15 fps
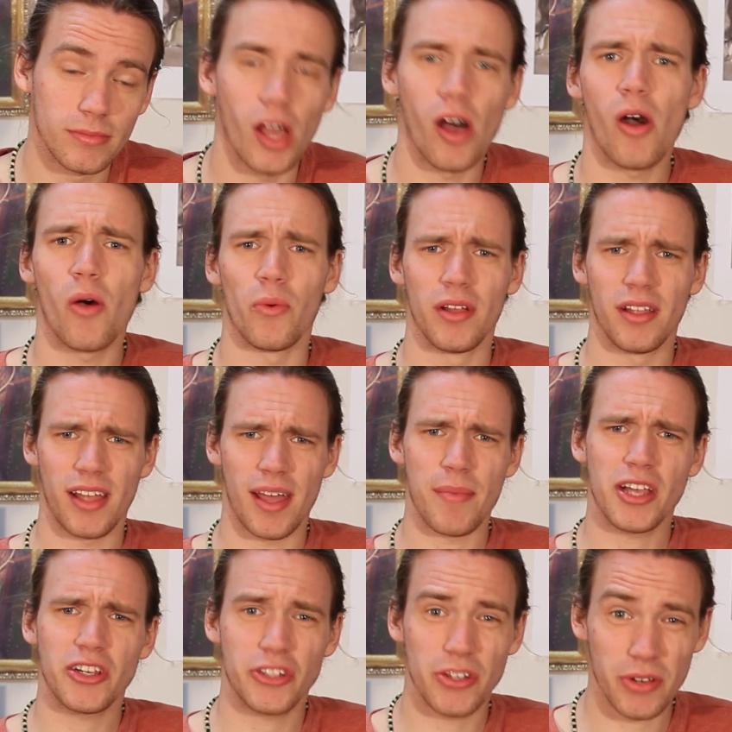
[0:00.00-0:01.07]
Oh, and
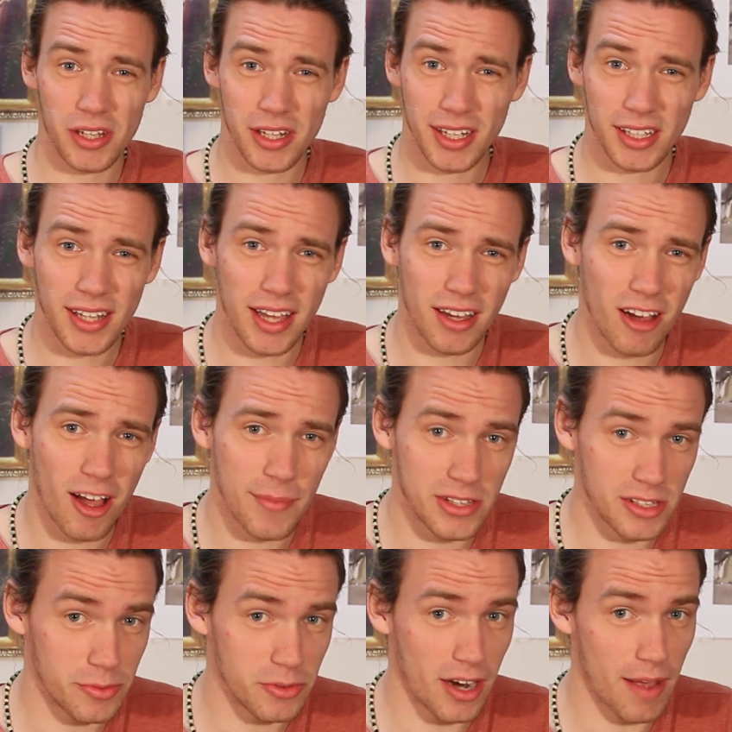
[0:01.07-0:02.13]
make sure you click like, comment,
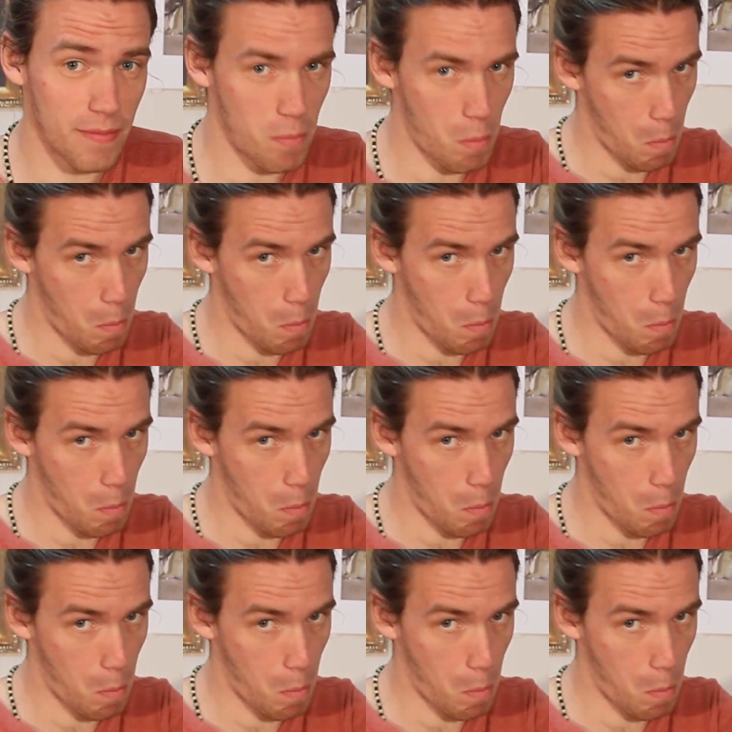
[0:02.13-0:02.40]
subscribe.